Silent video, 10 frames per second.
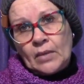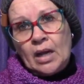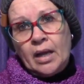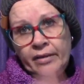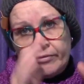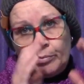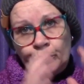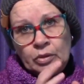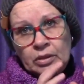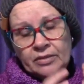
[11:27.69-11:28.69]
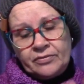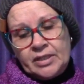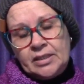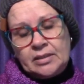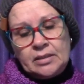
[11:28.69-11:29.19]
I have a pool of
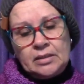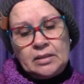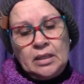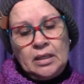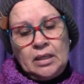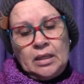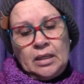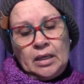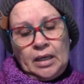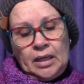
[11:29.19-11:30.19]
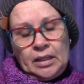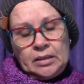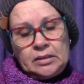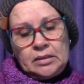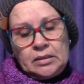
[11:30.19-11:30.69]
testers
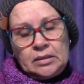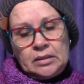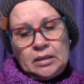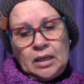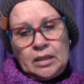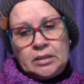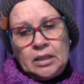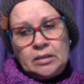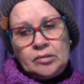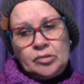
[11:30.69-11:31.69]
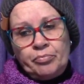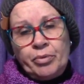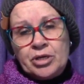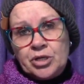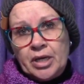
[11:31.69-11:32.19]
and I don't
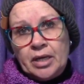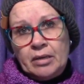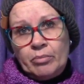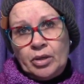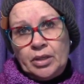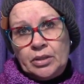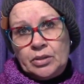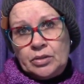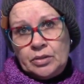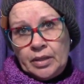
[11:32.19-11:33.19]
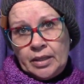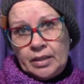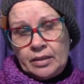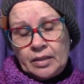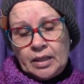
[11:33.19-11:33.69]
pressure anybody to do
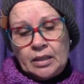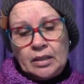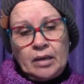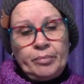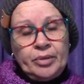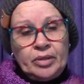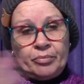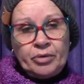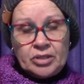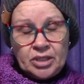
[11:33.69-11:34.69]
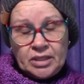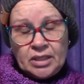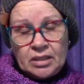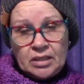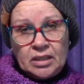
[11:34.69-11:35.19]
anything. I put the project
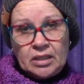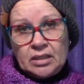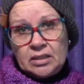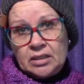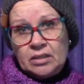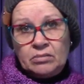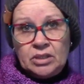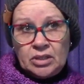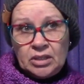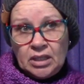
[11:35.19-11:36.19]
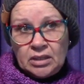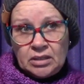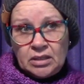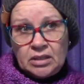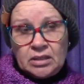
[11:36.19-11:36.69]
out there and I say, would you like to
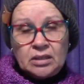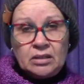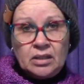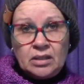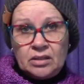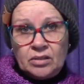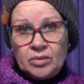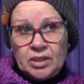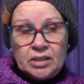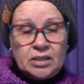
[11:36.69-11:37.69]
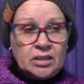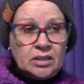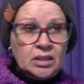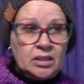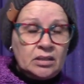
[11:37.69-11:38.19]
test? And those that want to
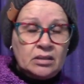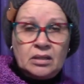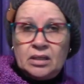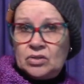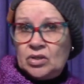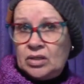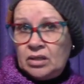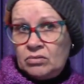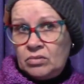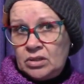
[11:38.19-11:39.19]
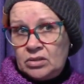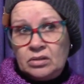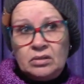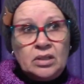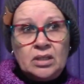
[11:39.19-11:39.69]
test, test. And those that don't want
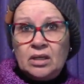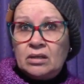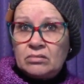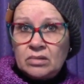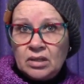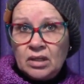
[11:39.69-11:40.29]
to, they don't.